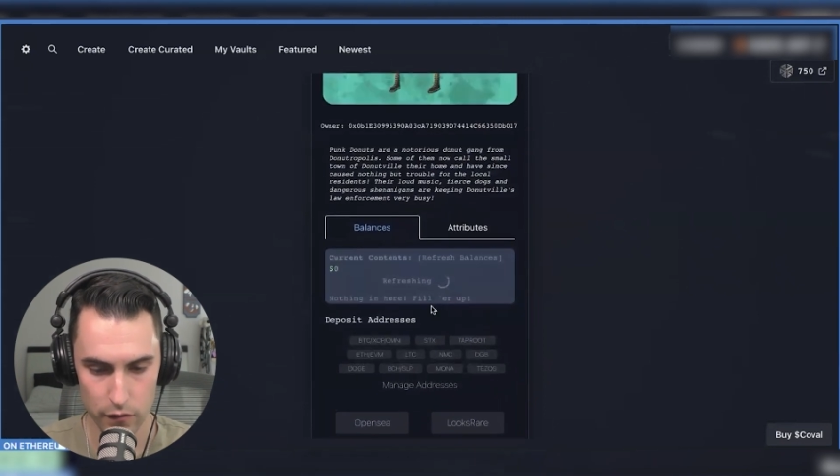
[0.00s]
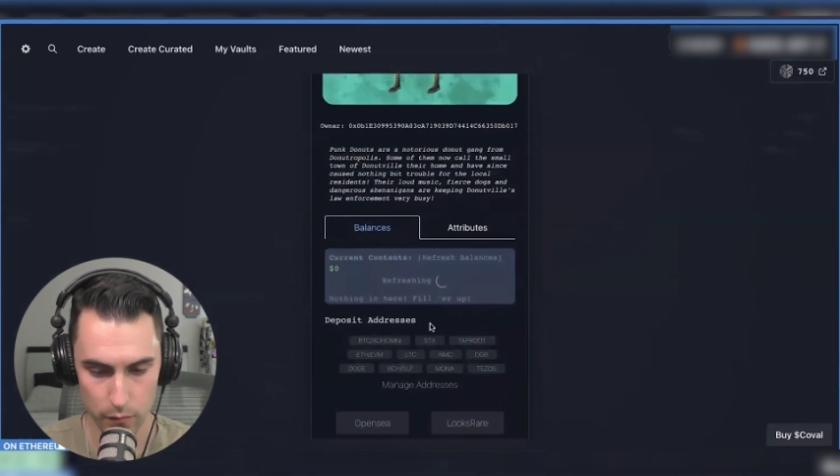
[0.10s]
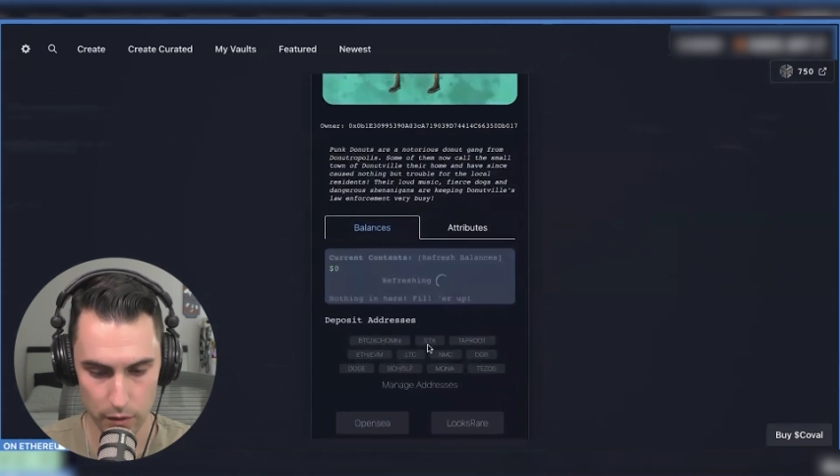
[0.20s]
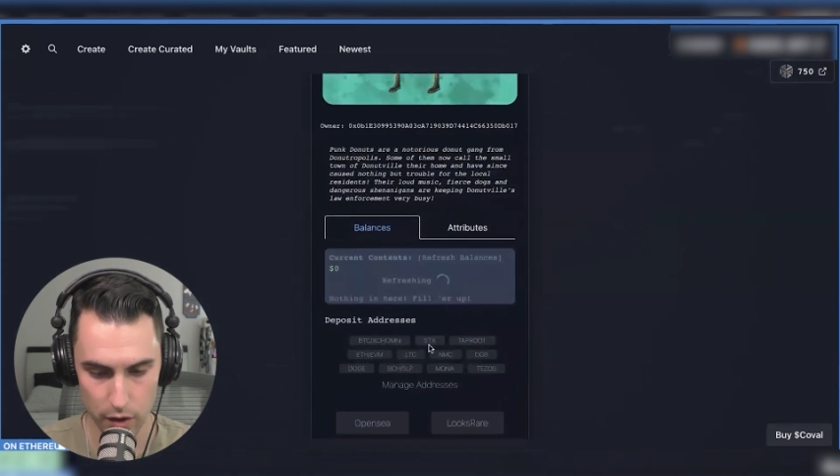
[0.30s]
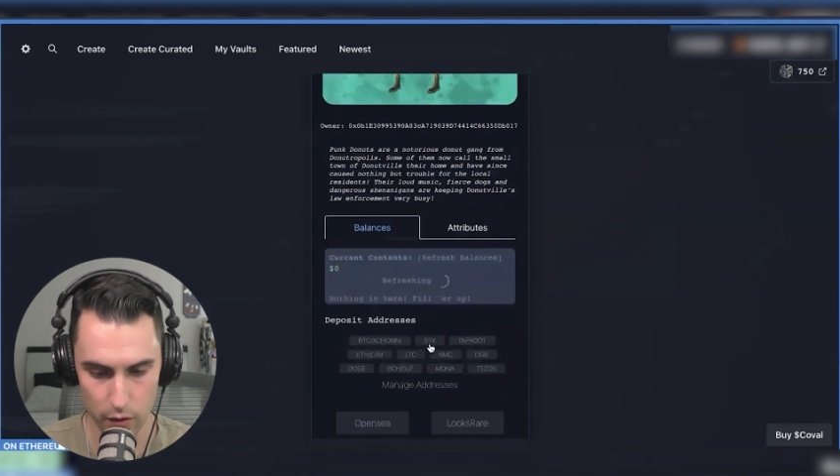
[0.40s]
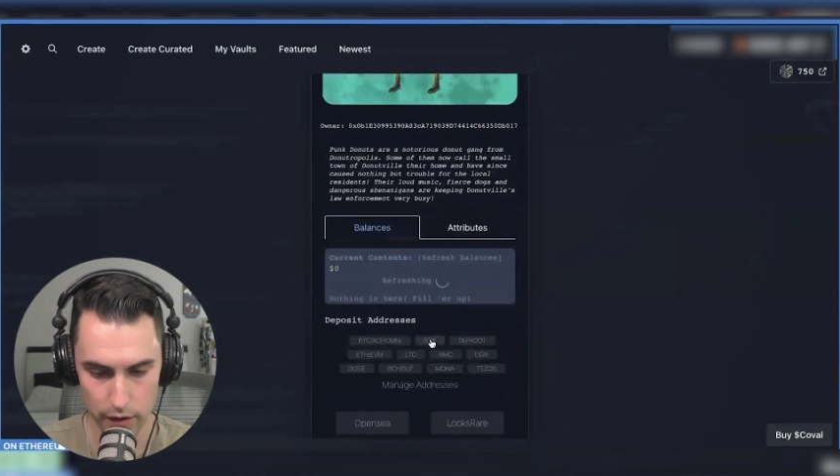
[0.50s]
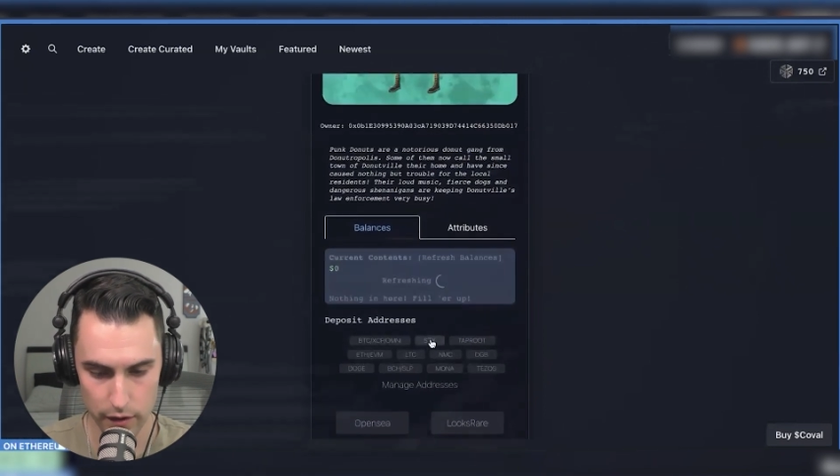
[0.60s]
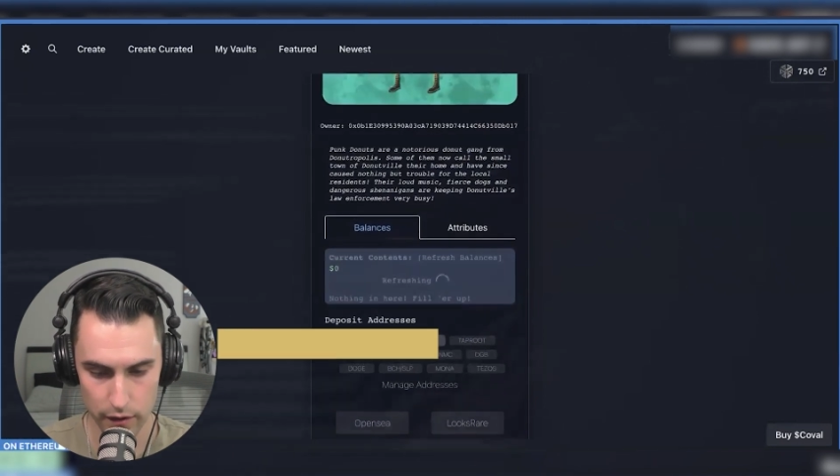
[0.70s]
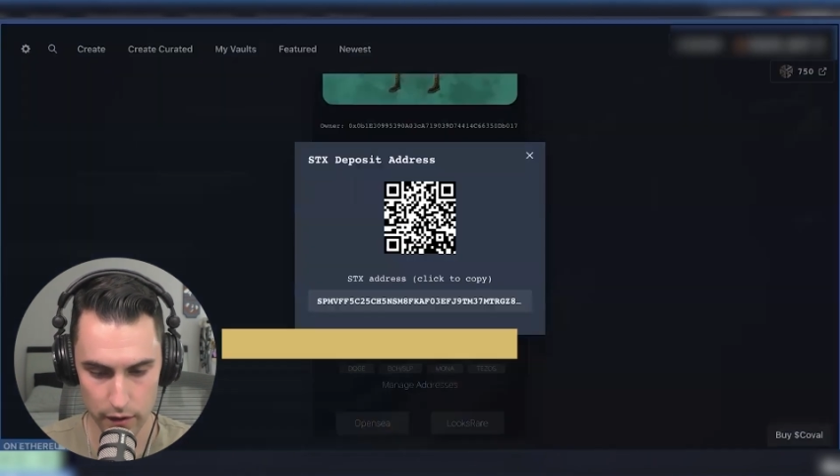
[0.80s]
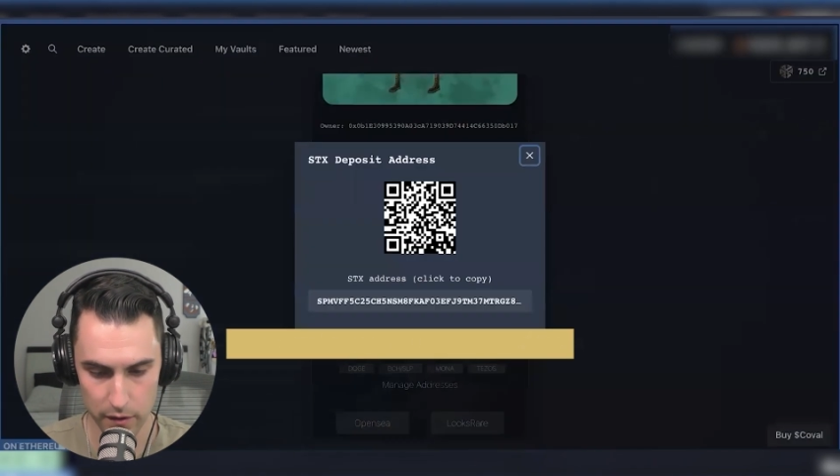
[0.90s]
So I'm going to go
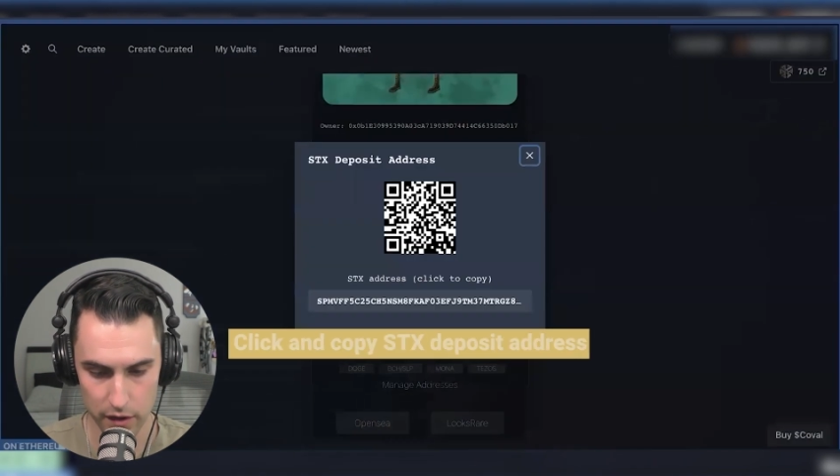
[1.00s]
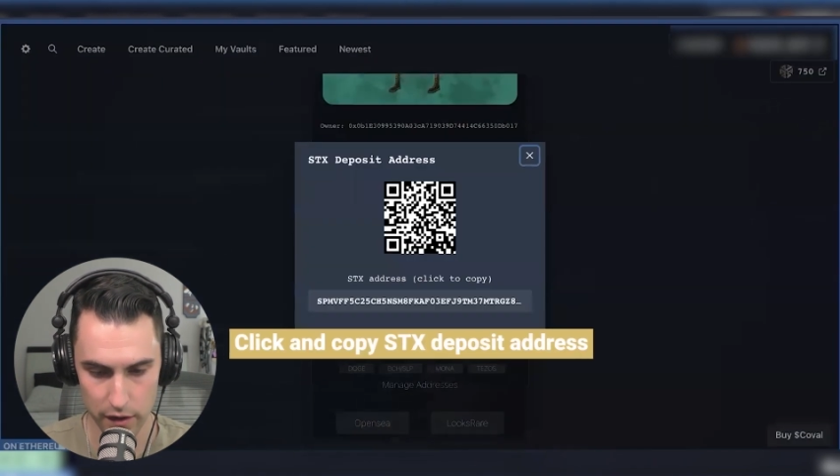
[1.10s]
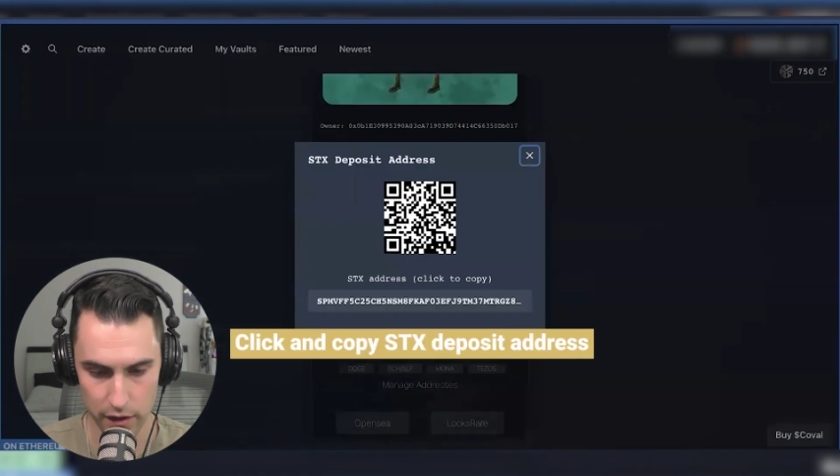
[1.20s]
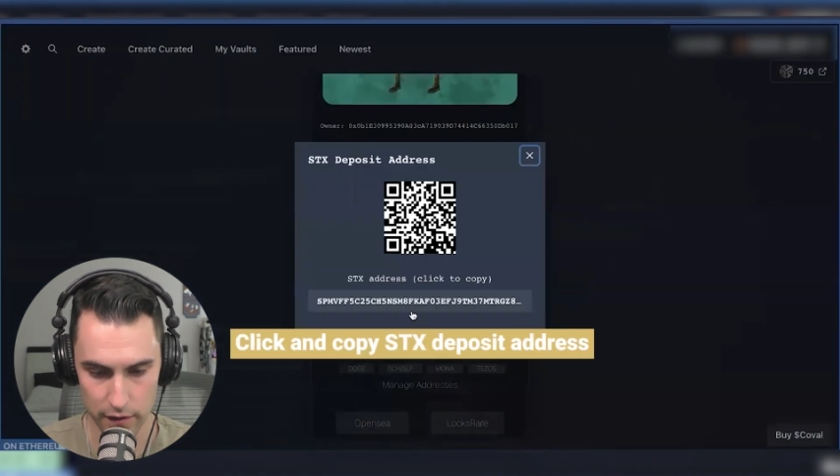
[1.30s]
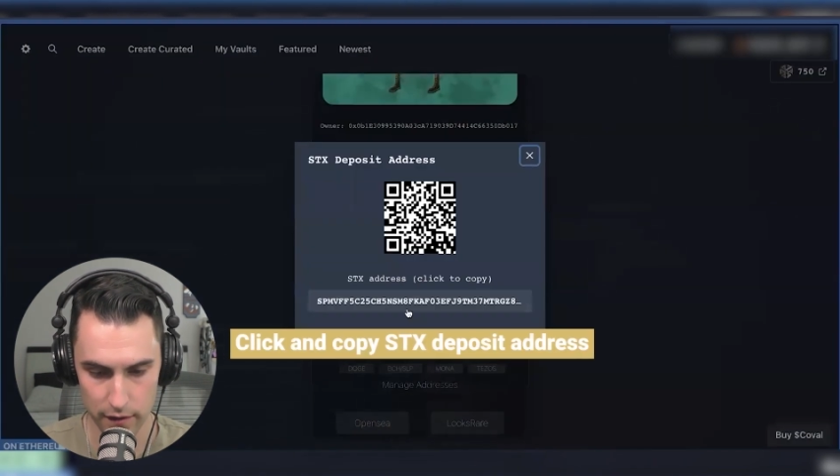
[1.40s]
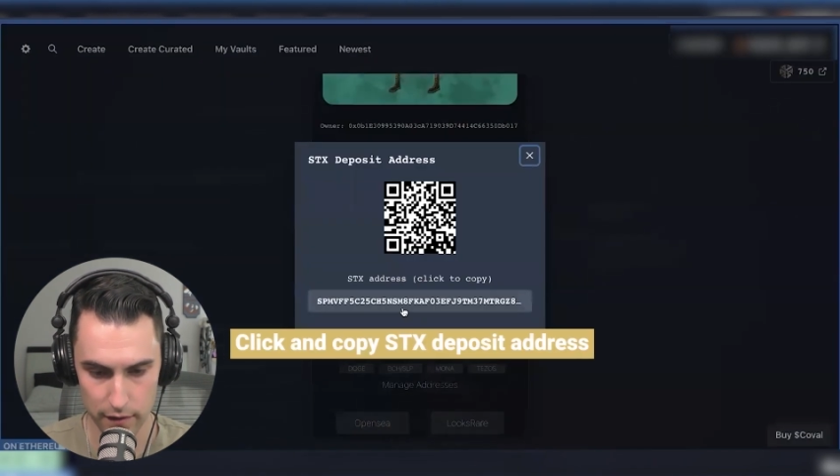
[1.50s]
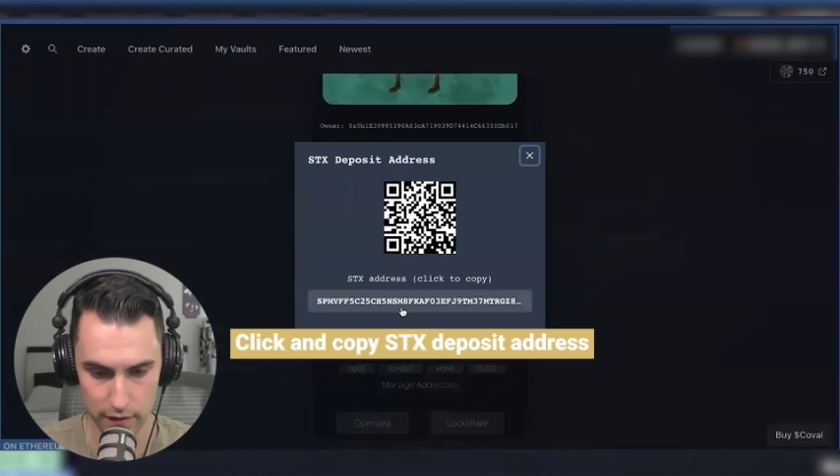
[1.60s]
here. I'm going to click on